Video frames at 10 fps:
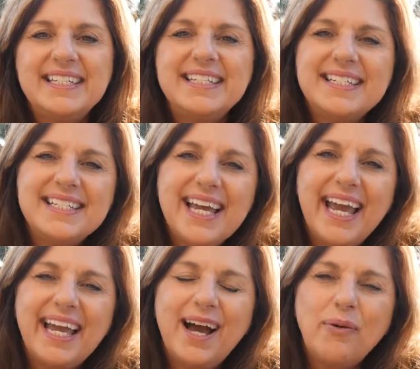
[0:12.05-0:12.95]

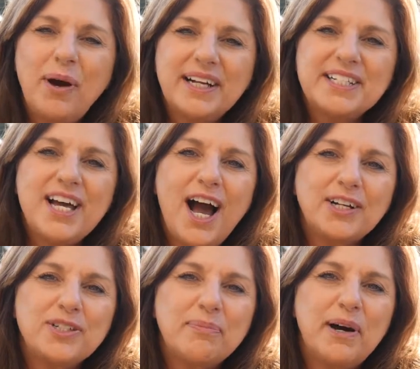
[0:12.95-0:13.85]
Today I want to
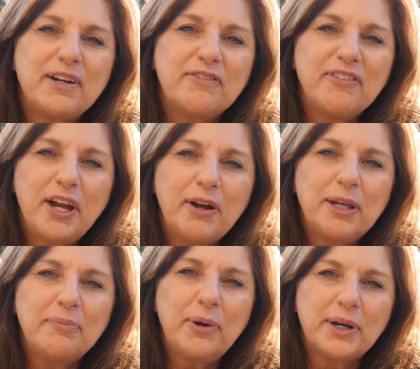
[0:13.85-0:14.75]
talk to you about a
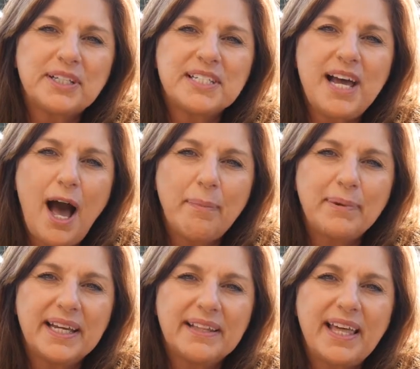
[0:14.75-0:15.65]
very important
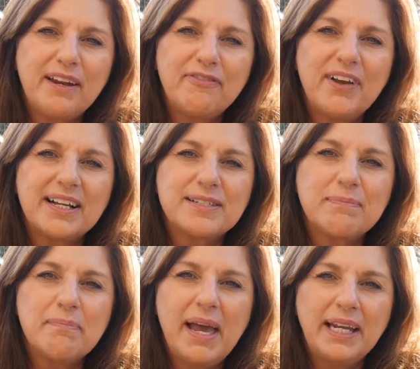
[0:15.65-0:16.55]
topic that affects
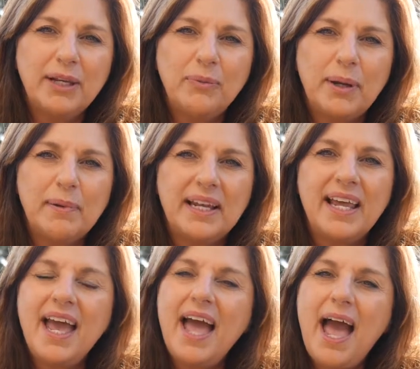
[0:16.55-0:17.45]
many women
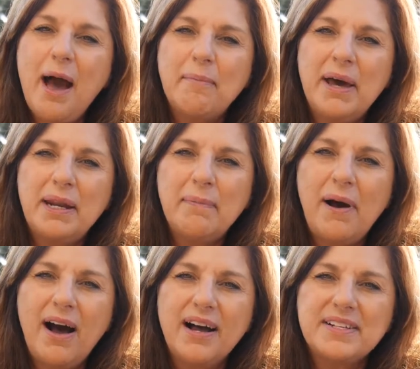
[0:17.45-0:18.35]
at
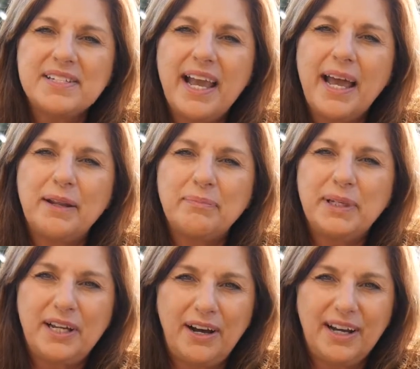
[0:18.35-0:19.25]
menopause and
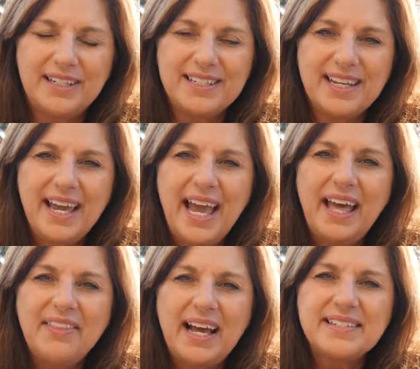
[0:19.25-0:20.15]
beyond,
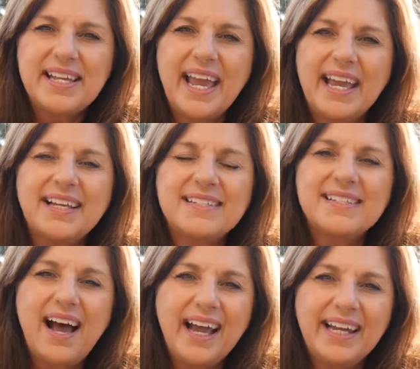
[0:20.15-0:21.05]
and that's
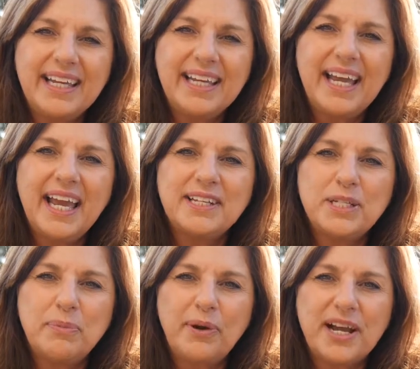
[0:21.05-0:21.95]
anxiety and
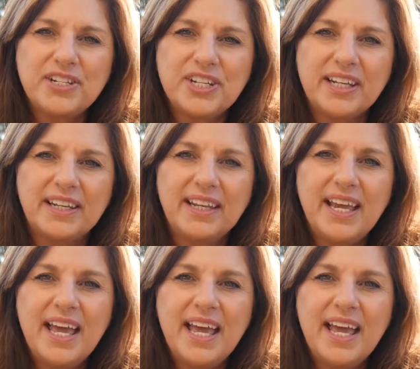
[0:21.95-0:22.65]
depression.